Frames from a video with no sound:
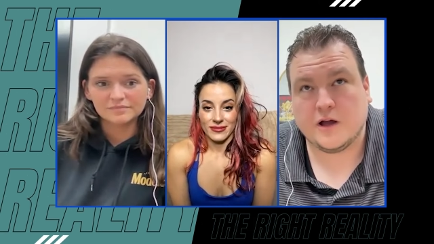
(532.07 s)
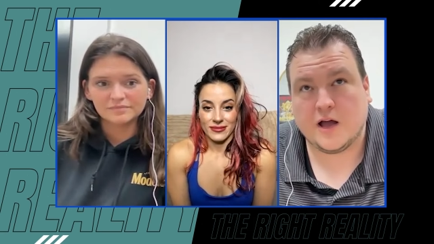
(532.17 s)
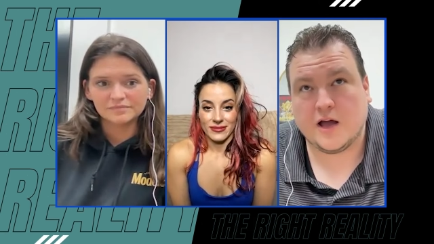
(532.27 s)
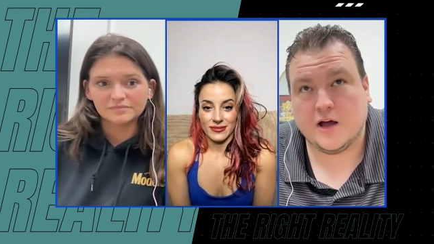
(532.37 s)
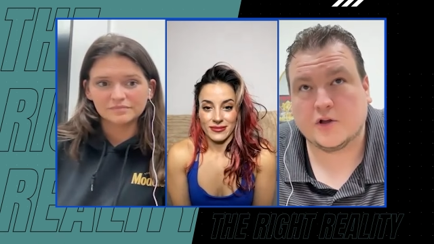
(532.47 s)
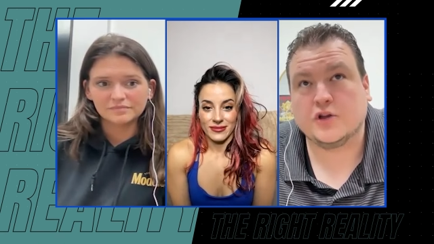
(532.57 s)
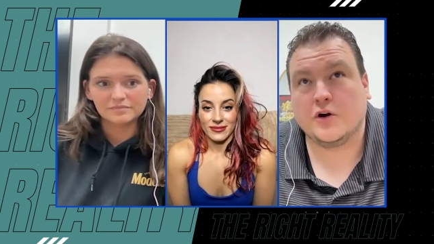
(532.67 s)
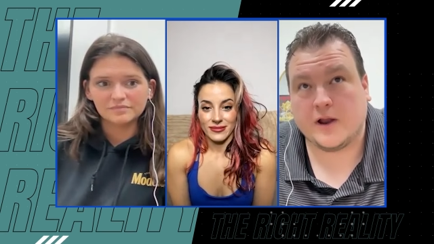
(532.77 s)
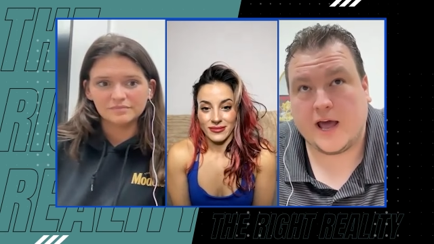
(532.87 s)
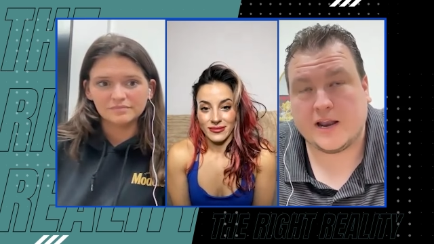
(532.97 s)
Speaker 1: a, uh, a
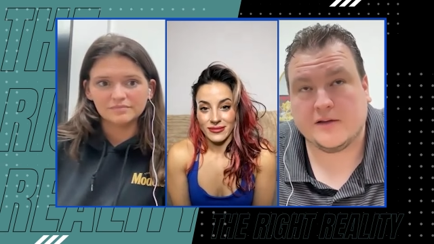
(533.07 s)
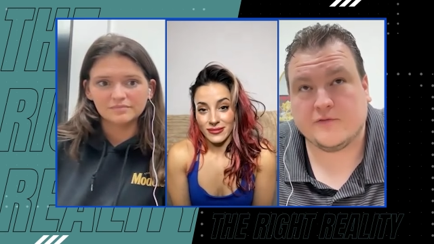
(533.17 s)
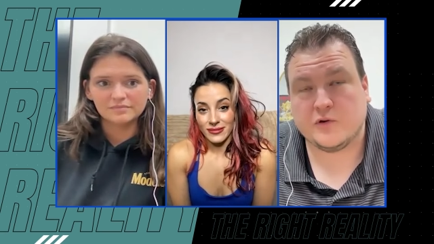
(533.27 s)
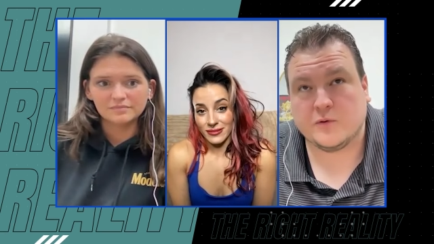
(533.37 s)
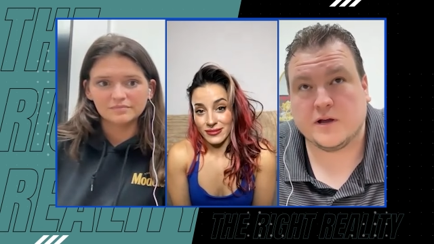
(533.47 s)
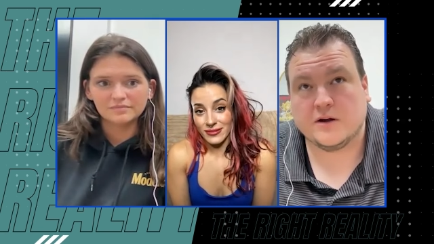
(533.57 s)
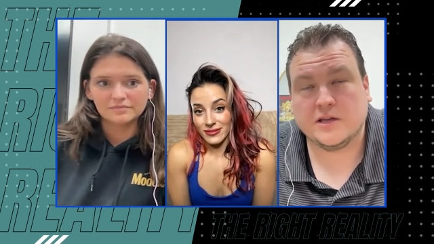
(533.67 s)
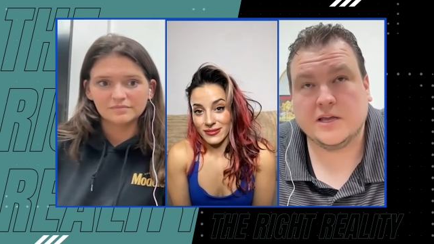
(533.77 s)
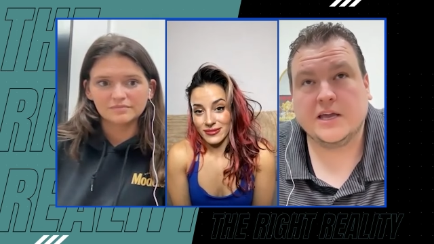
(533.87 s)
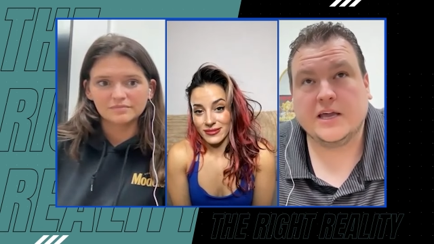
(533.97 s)
goat at, if you
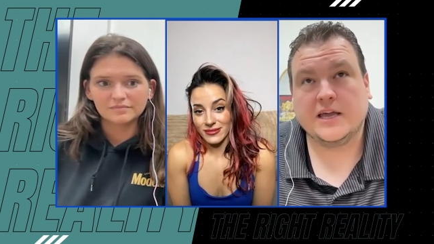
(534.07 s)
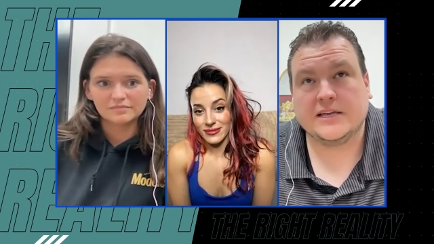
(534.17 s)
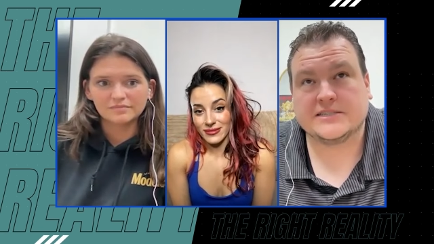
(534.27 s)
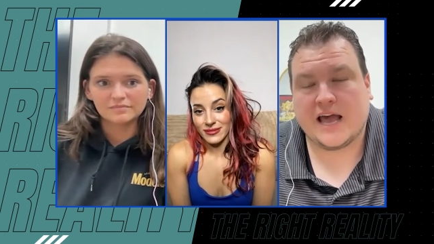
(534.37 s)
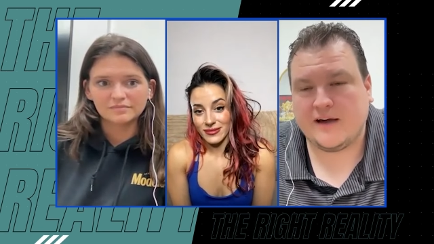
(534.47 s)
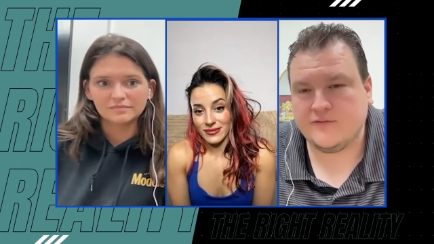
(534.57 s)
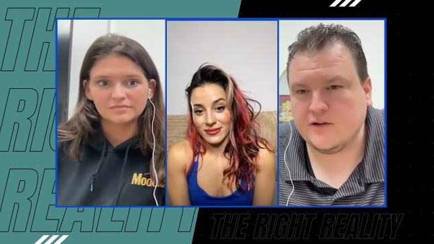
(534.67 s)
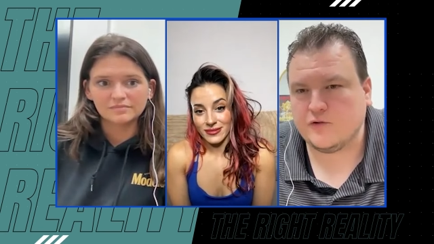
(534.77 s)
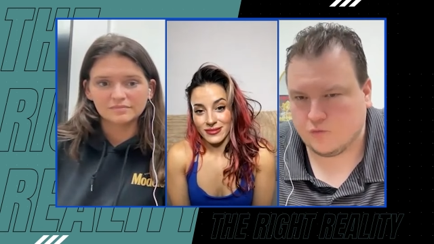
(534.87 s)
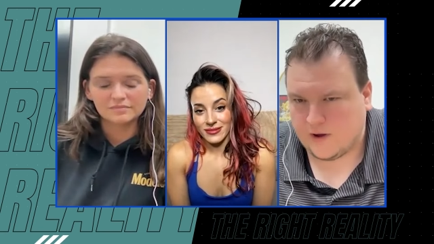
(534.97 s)
will, is
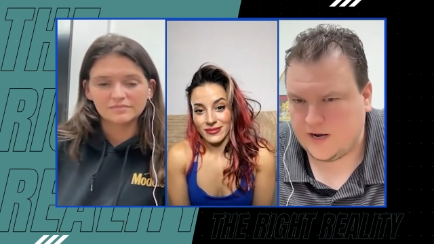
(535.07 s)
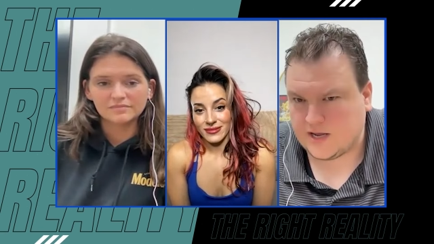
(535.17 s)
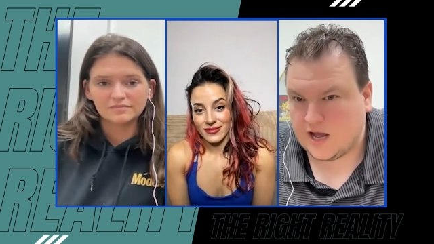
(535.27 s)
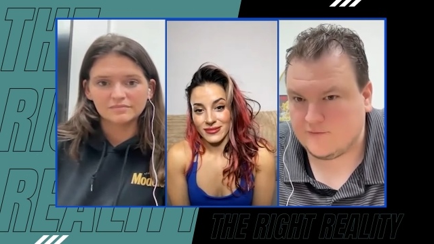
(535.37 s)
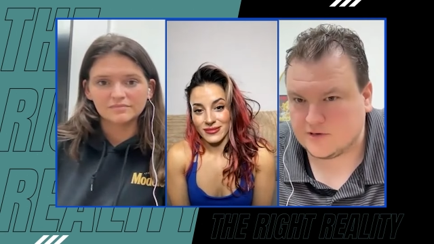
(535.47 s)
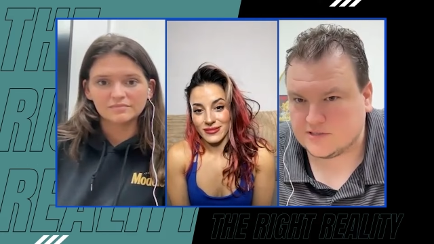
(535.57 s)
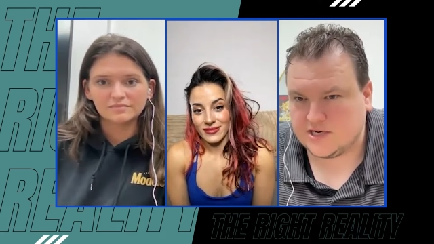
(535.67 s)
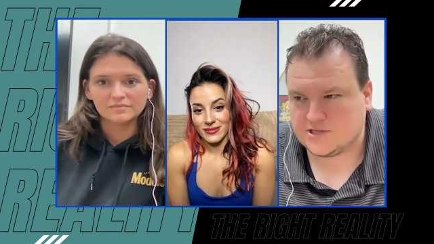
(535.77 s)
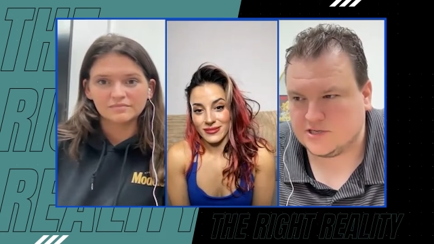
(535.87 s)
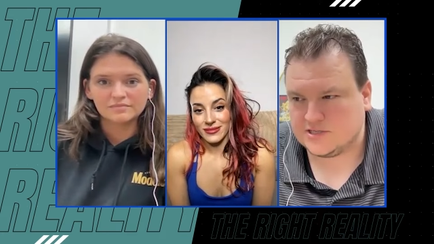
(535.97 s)
having great
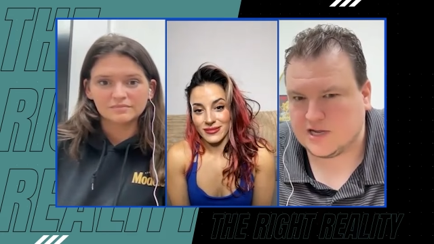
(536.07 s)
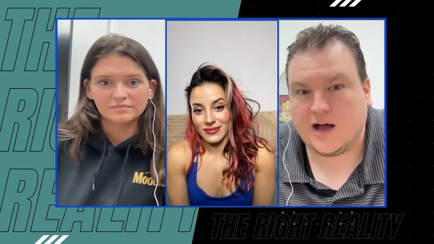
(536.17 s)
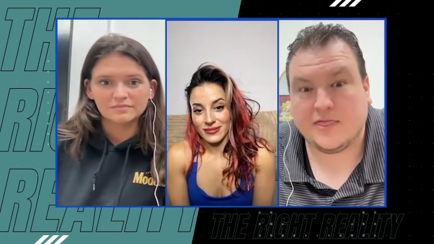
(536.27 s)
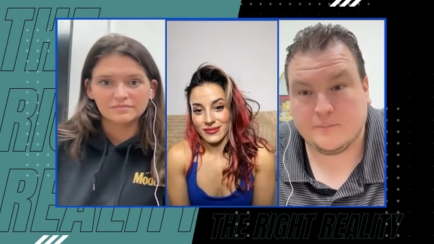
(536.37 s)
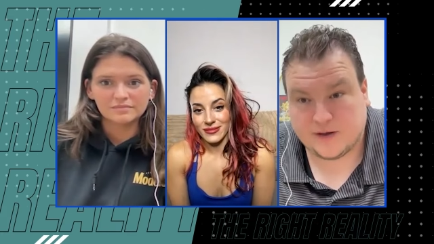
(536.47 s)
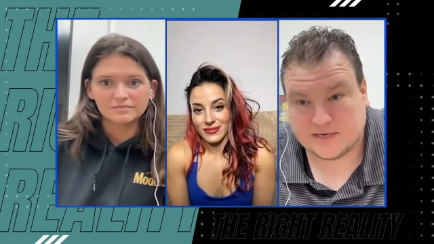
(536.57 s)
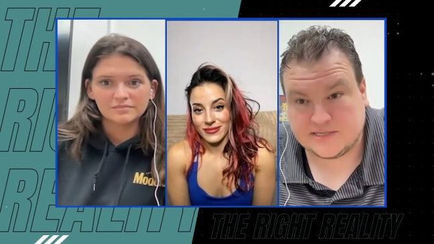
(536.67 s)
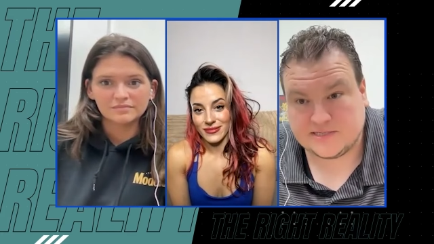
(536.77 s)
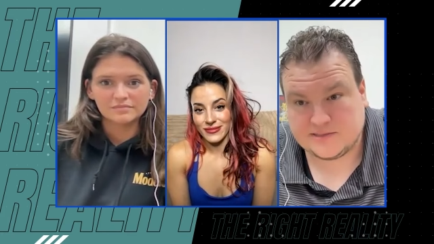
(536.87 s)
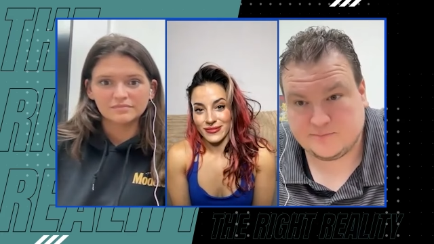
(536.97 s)
conversations on the
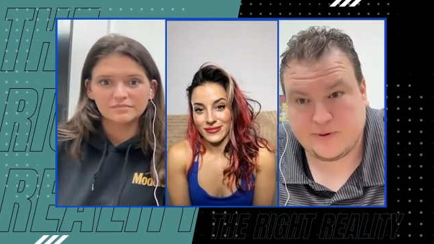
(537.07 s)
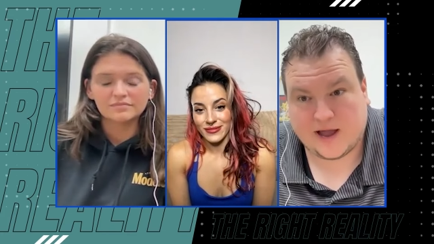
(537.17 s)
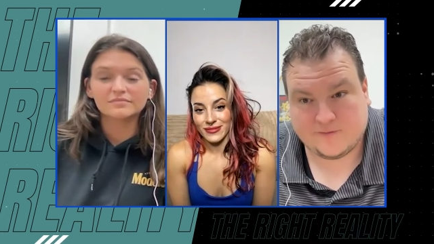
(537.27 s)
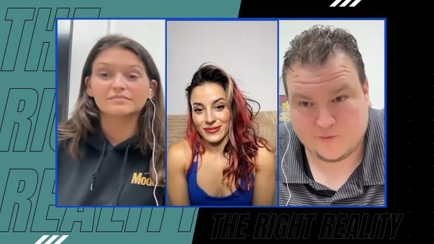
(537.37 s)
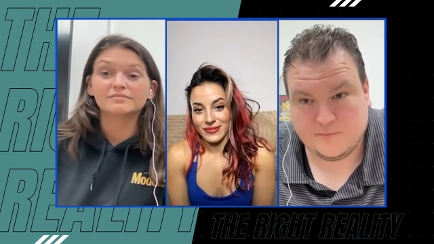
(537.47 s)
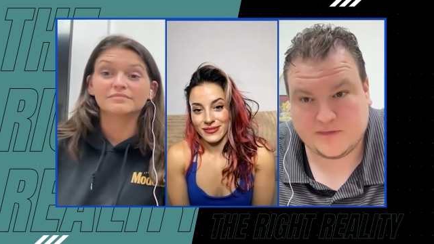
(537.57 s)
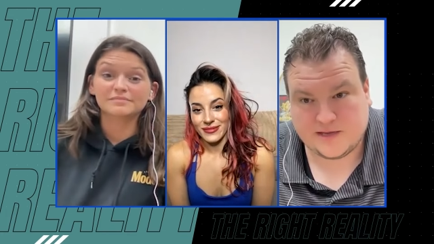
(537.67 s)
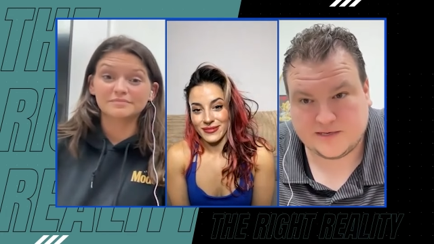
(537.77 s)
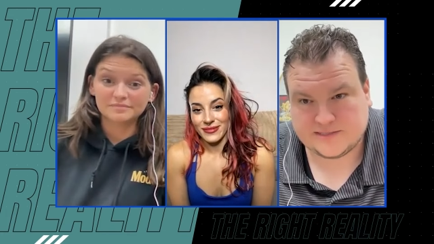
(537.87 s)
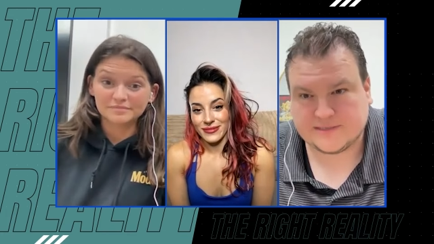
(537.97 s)
buses back from
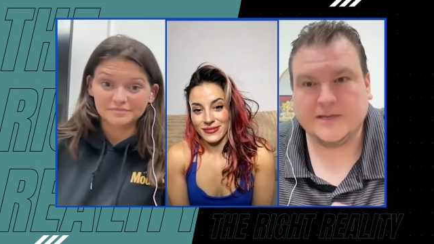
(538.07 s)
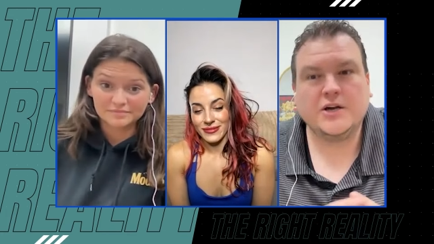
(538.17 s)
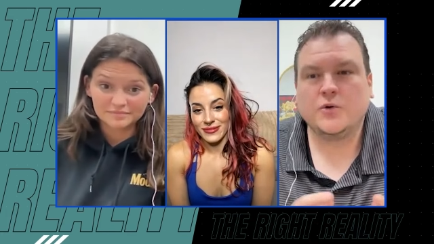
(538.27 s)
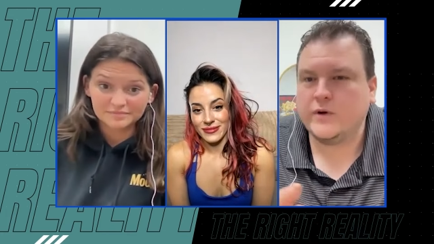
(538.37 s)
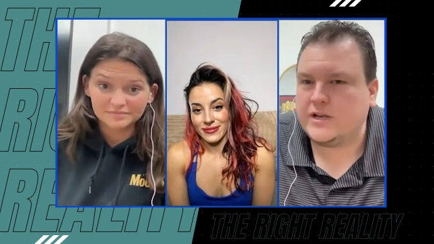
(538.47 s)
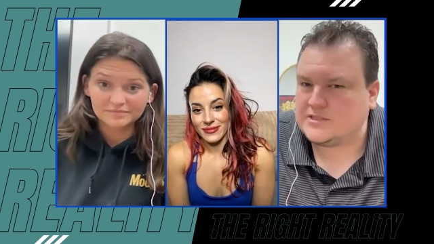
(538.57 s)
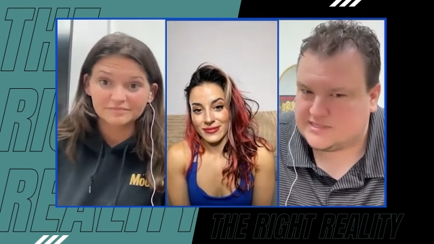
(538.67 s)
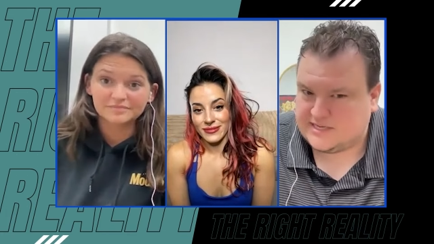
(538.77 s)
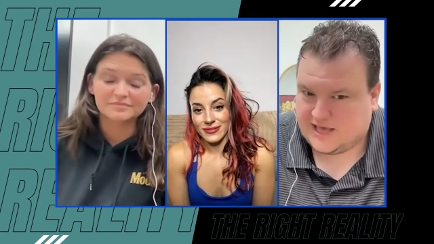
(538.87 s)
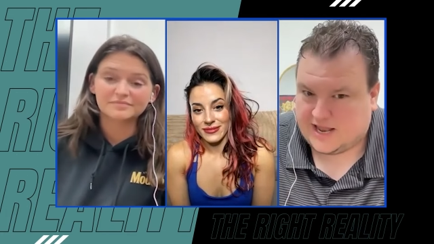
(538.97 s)
things. We
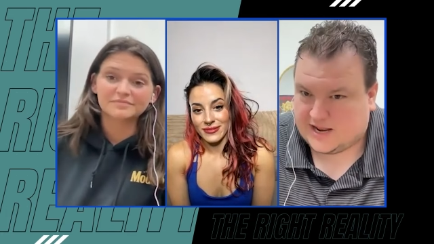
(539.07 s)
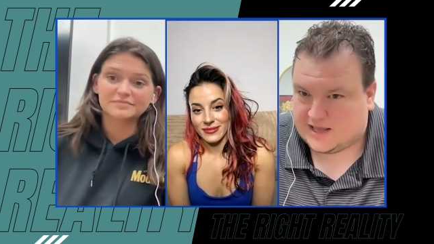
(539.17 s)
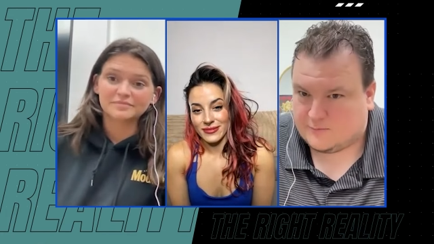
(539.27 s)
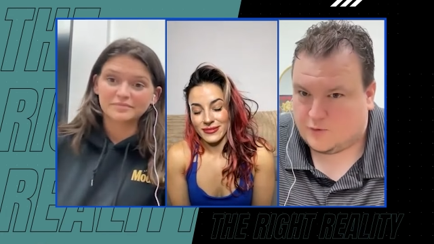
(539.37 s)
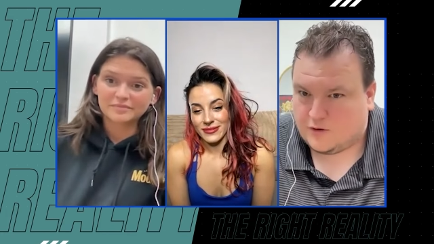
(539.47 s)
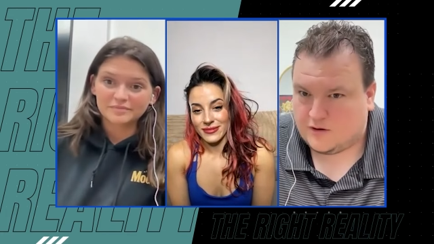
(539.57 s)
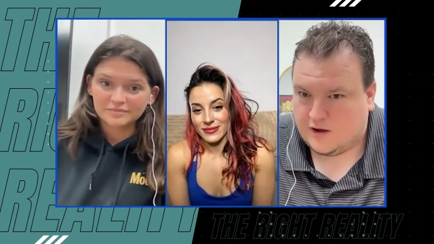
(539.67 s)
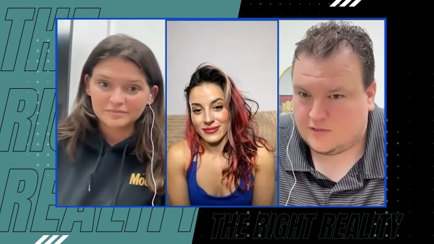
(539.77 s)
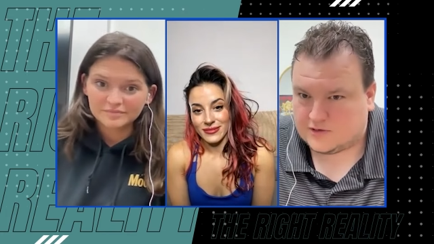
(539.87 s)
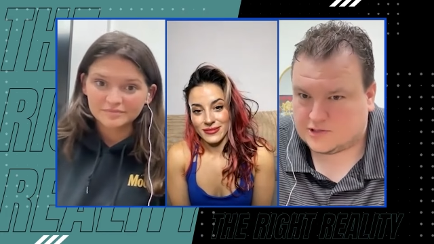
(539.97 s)
don't see that anymore on the